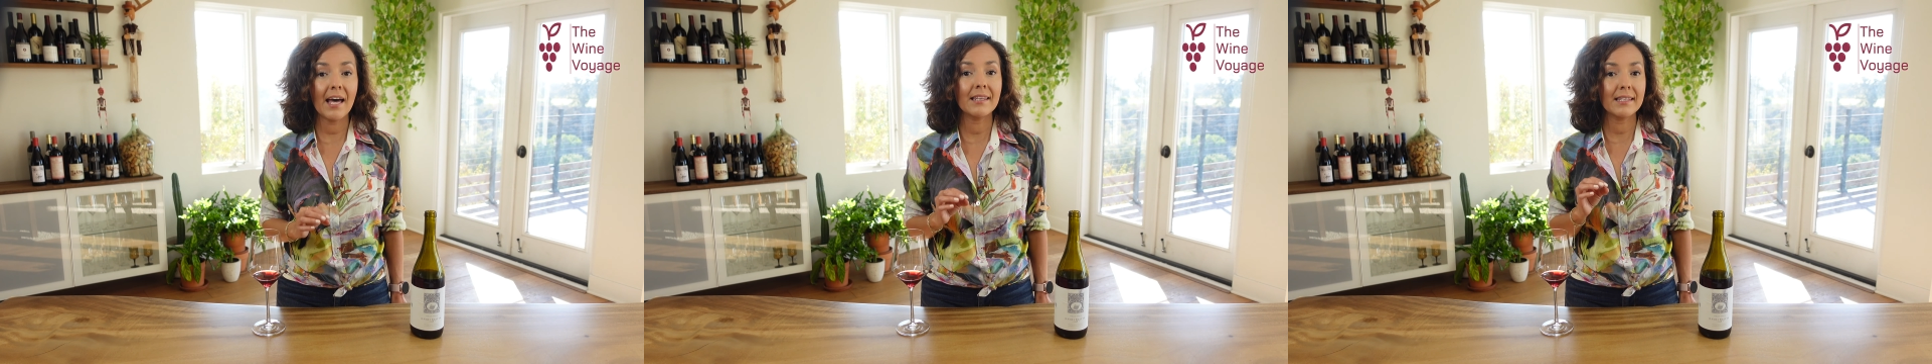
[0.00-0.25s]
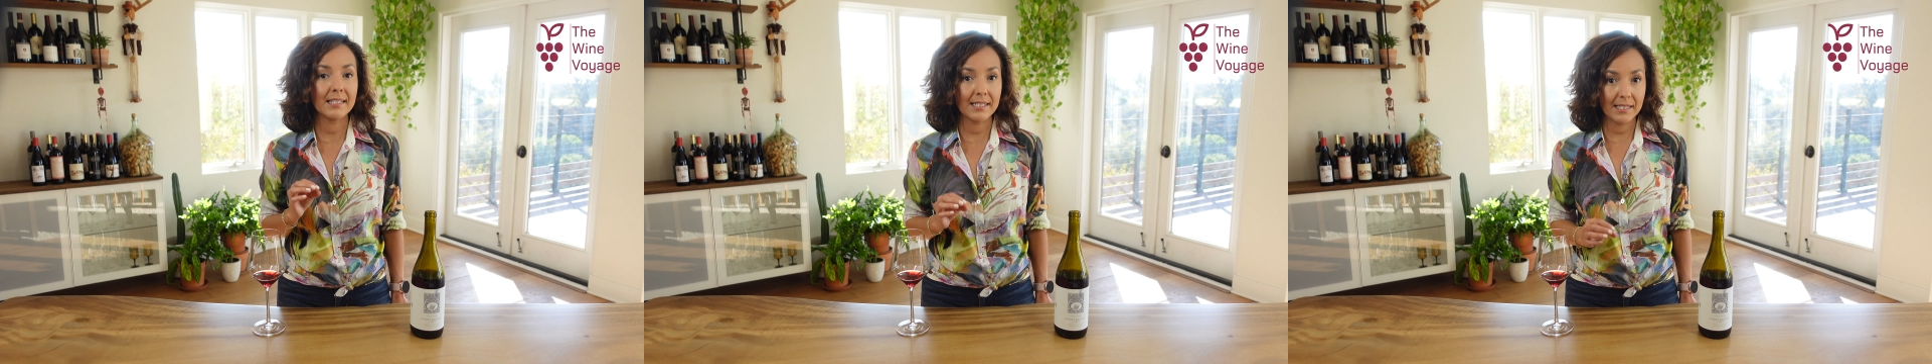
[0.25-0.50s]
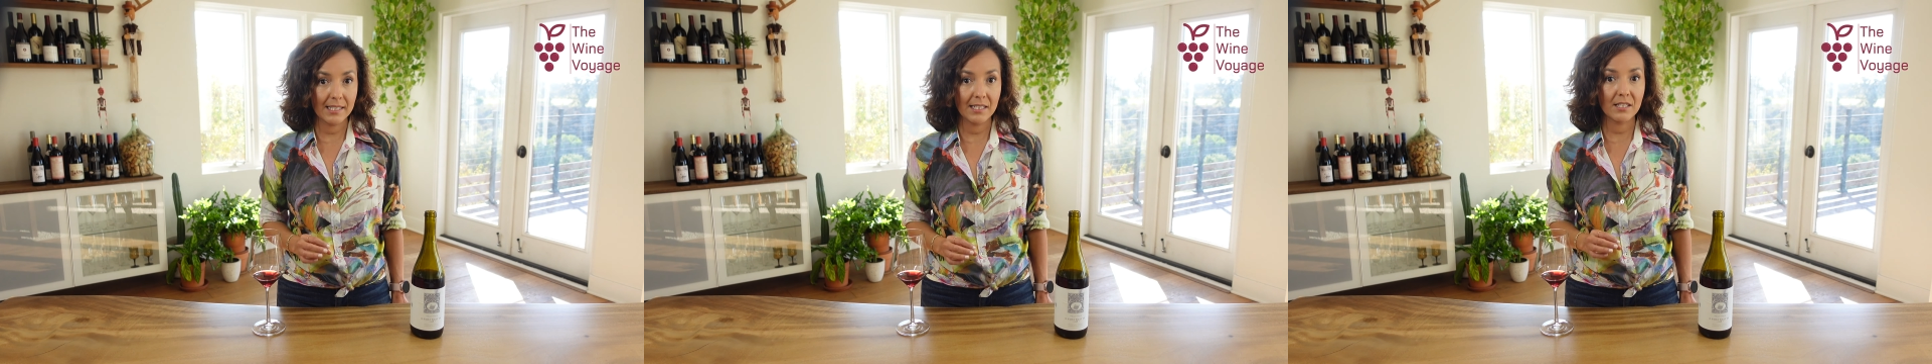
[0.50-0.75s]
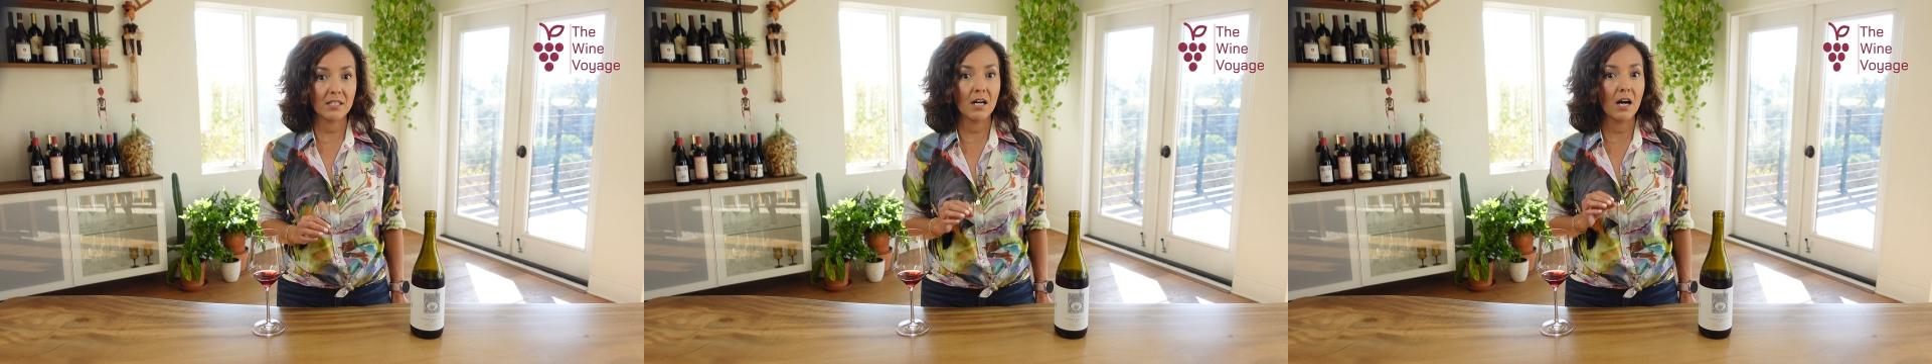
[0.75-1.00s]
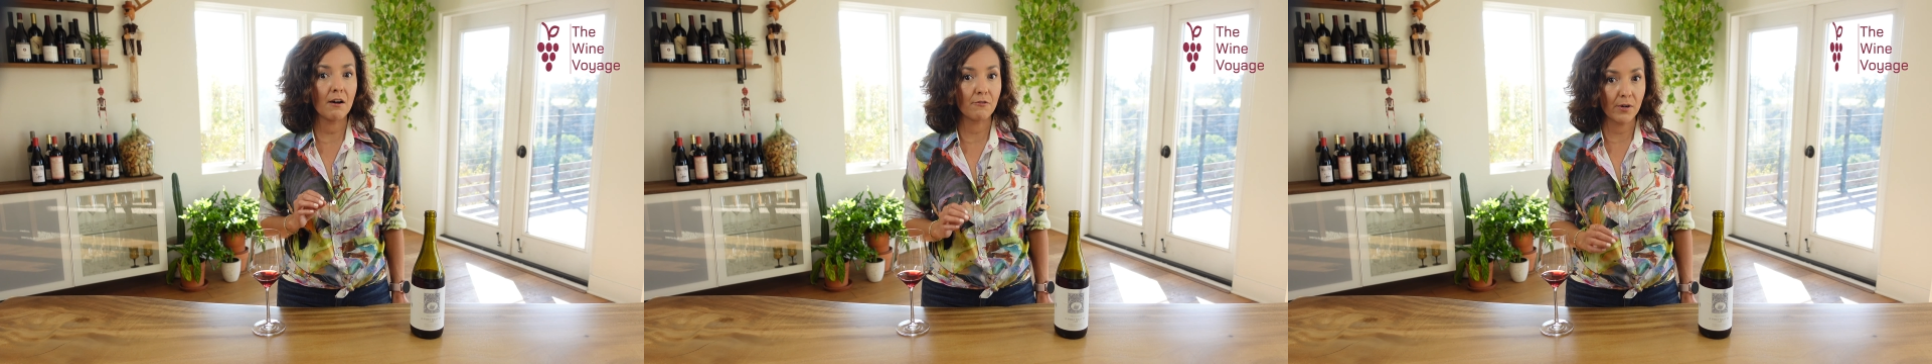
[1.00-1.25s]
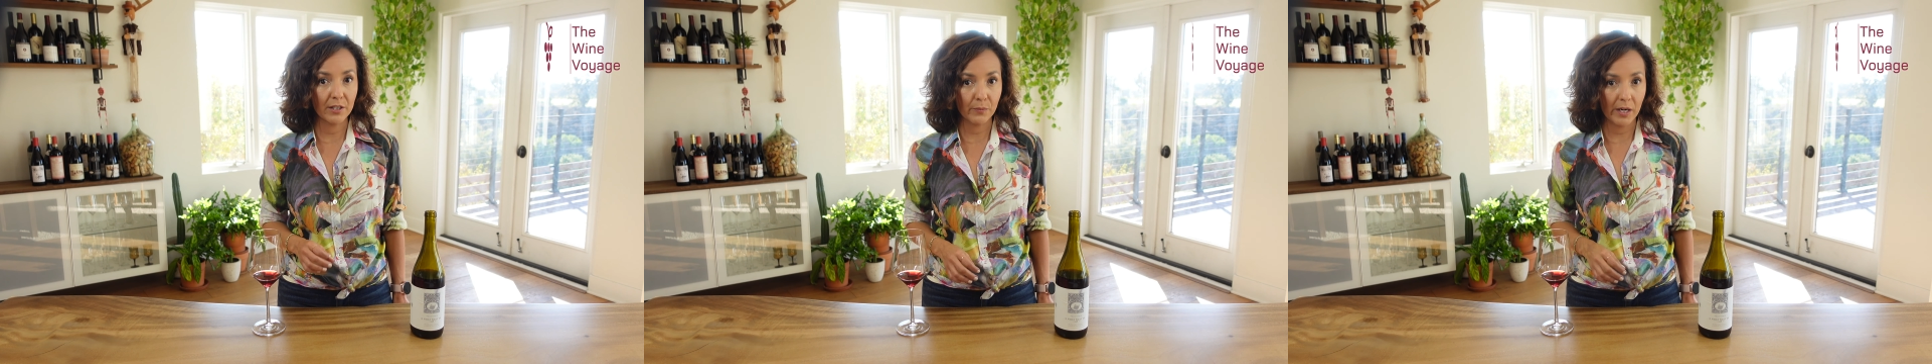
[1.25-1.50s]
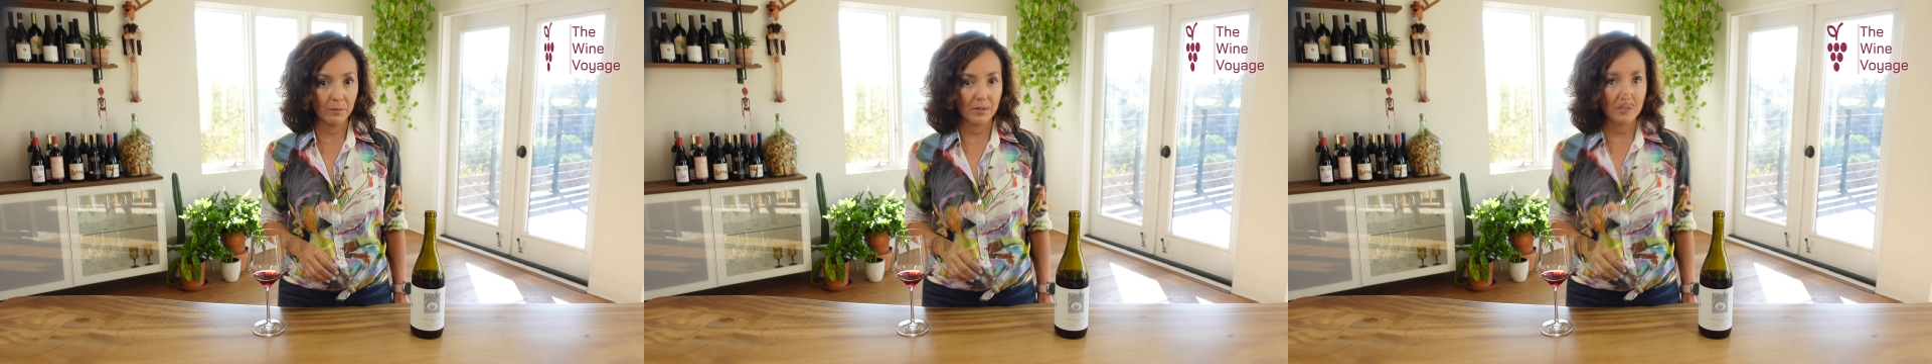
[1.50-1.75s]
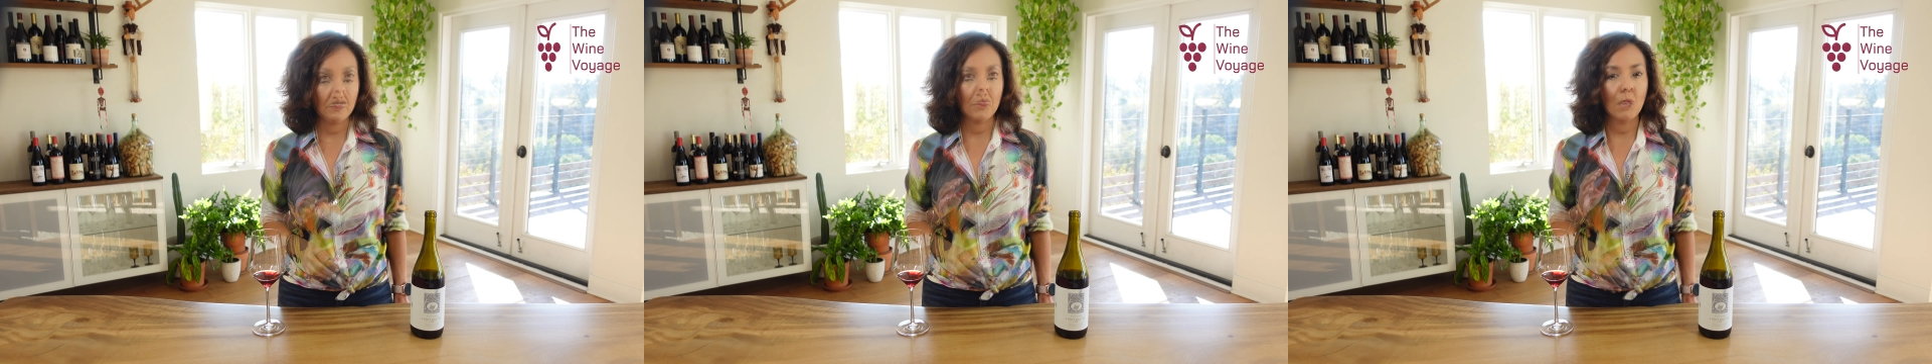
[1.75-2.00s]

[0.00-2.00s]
and the seeds of red grapes.